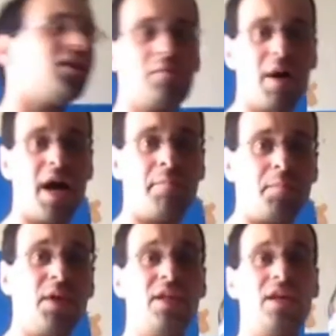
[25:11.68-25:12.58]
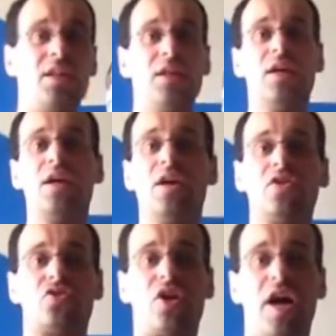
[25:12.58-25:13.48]
was a great leader,
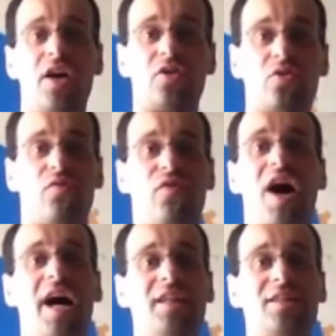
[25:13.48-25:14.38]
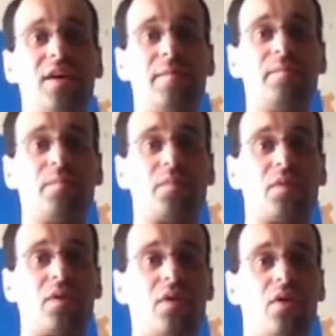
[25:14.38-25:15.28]
great man, in my opinion,
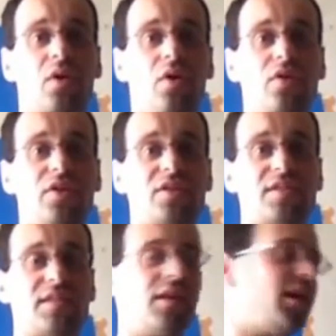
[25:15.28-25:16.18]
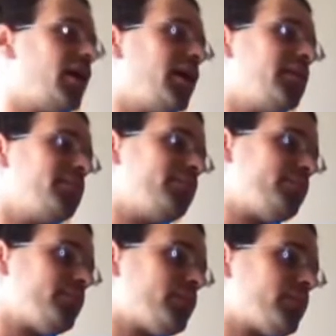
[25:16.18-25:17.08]
trying to fight
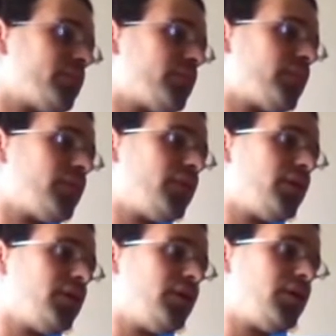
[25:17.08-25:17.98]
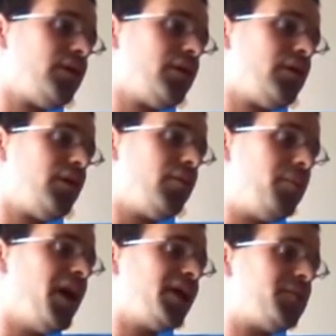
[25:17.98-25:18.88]
all this... Um,